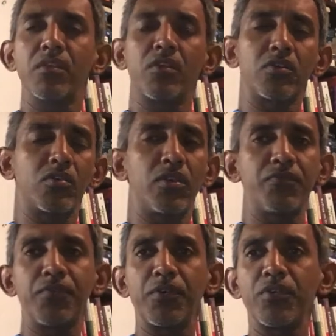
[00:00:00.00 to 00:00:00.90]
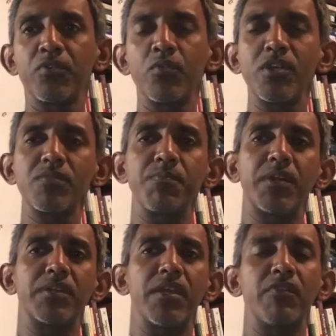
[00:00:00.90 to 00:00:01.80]
not only for US,
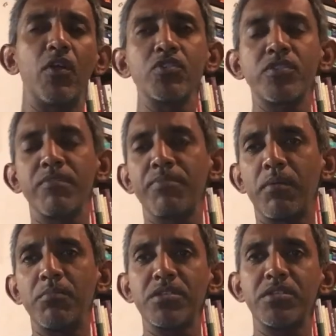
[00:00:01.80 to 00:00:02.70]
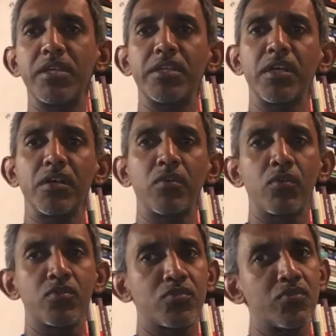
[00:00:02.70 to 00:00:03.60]
but they will also have published data
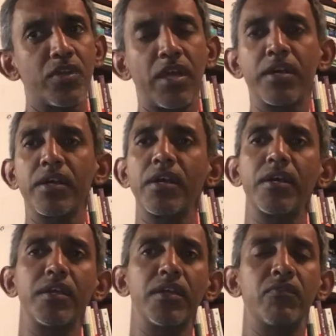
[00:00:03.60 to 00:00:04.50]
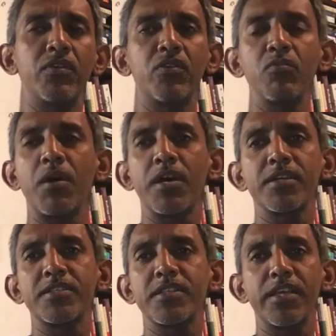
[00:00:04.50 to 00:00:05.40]
close to Sri Lanka, even to
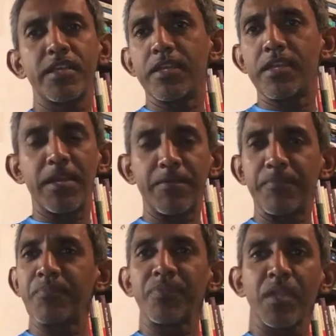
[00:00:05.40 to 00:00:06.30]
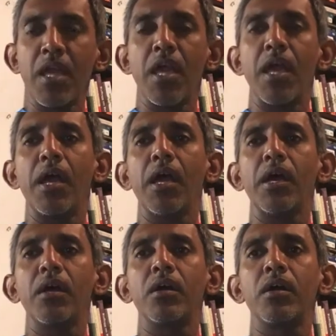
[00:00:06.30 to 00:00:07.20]
markets like India.
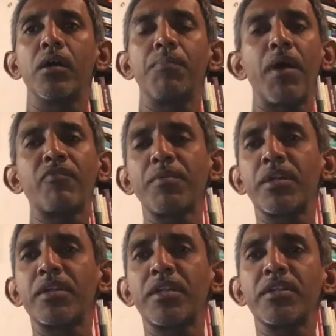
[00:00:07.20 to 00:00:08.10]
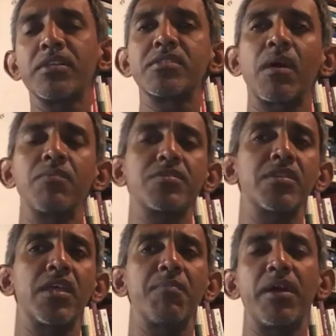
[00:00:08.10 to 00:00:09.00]
Apart from content consumption,
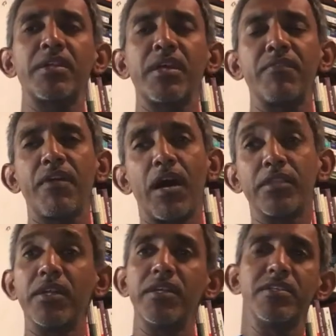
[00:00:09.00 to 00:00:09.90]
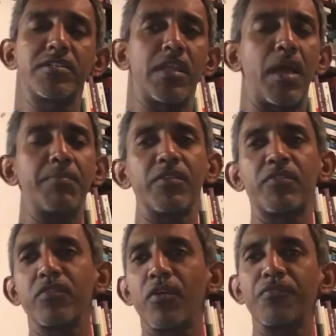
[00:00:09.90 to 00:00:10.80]
they might have other digital
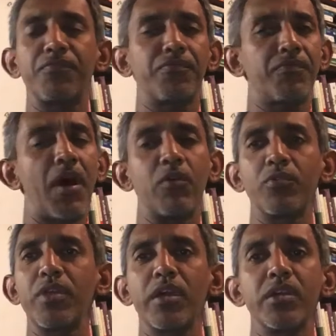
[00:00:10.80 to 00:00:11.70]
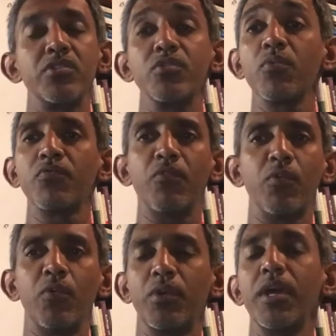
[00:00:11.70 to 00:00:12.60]
habits of how do they consume
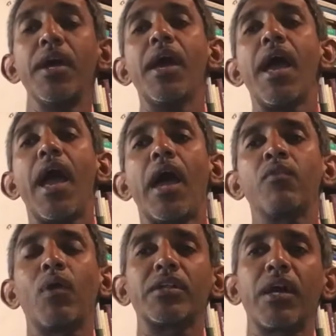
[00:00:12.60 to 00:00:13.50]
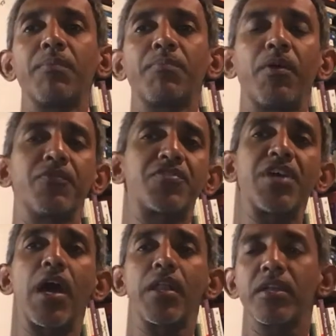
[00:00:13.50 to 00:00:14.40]
food and what type of
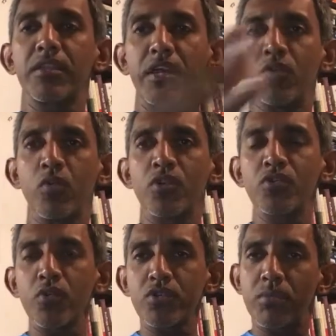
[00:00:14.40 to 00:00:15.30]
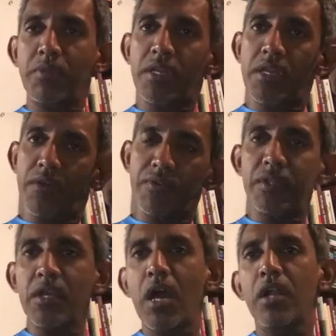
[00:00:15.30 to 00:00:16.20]
sharing they do on social media with
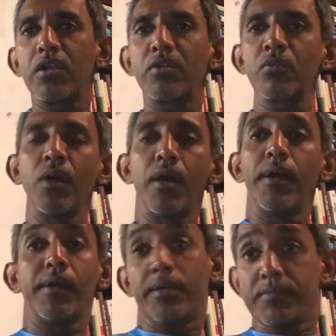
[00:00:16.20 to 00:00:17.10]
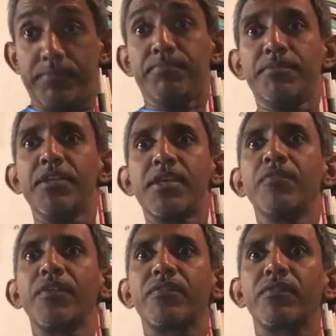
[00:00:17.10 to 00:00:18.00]
regard to the
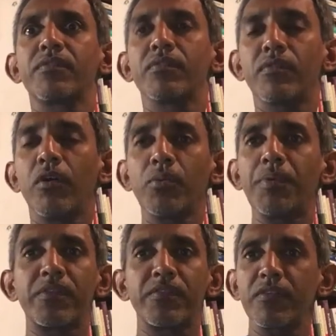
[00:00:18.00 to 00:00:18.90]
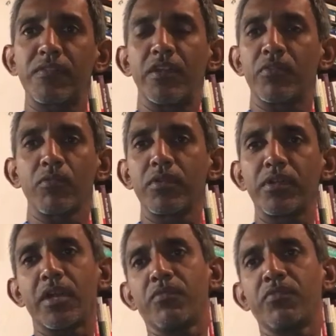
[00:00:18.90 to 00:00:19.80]
selfies or the pictures they
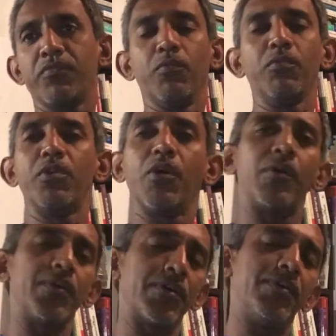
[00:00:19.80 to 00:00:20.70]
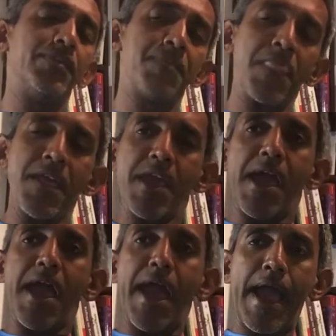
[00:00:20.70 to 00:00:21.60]
take with food, or
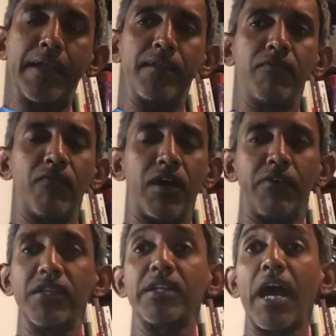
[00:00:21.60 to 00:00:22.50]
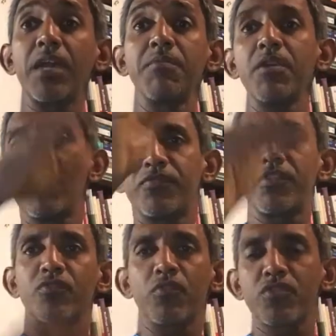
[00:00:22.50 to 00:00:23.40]
and what the timing of
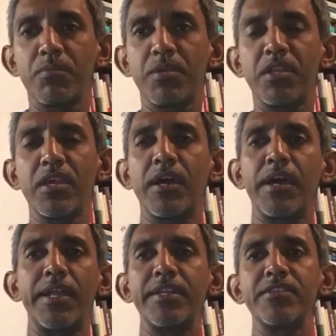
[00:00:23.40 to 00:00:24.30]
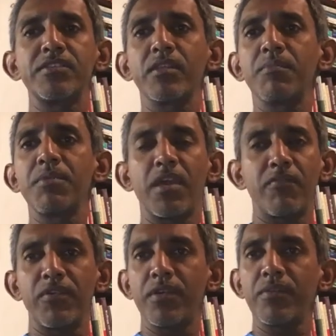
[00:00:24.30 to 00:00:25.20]
the social media and digital
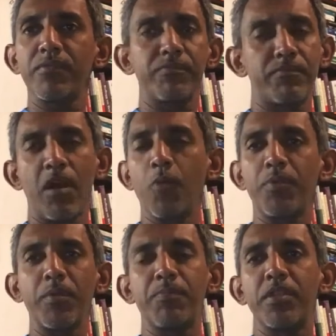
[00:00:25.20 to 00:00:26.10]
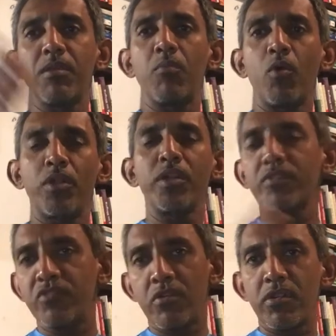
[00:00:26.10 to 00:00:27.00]
behavior, how people in the
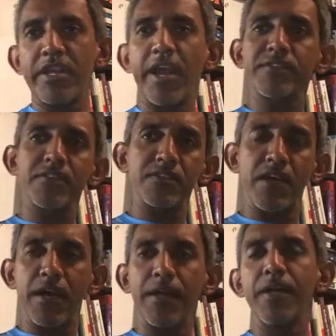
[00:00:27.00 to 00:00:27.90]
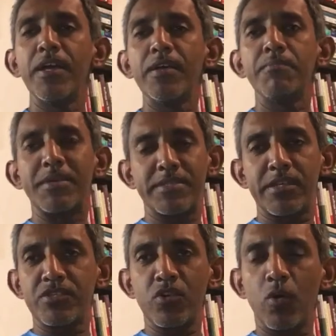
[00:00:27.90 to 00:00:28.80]
morning generally access their
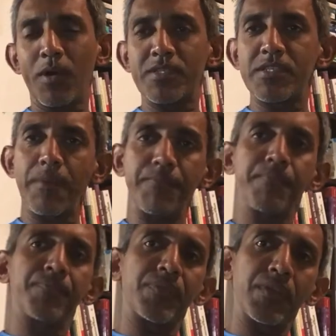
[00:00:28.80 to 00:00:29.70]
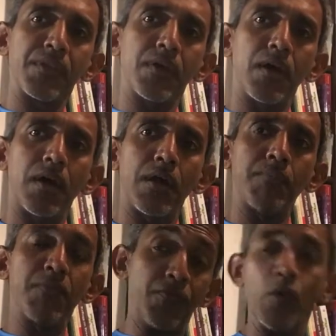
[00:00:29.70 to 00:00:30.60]
messenger, WhatsApp,
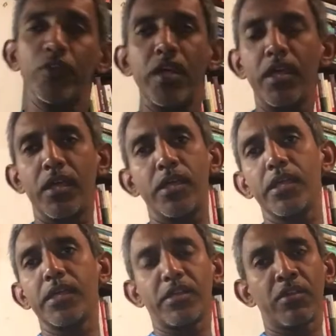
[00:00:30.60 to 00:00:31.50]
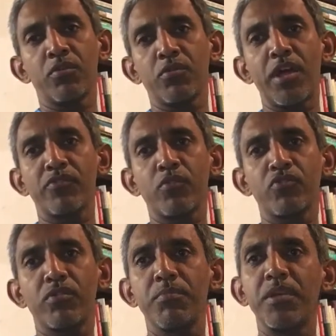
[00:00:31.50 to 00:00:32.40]
before they get into their
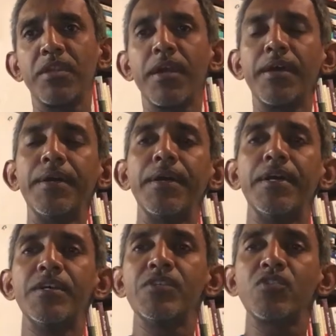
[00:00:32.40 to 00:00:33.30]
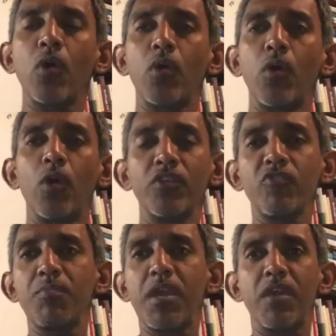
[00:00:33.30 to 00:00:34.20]
social media. So all these
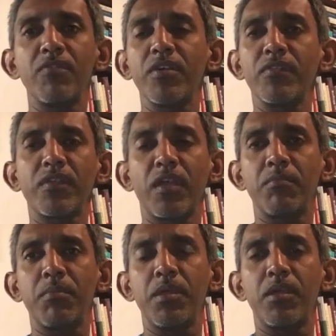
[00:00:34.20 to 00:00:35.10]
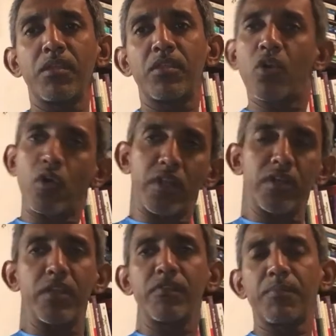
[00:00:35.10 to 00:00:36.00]
behaviors can be
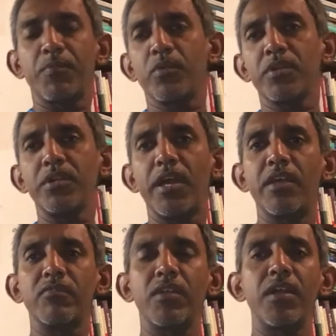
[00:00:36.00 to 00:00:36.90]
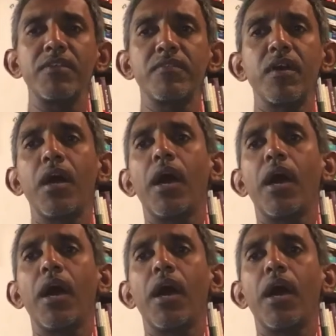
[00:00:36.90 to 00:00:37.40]
theoretically supported as well as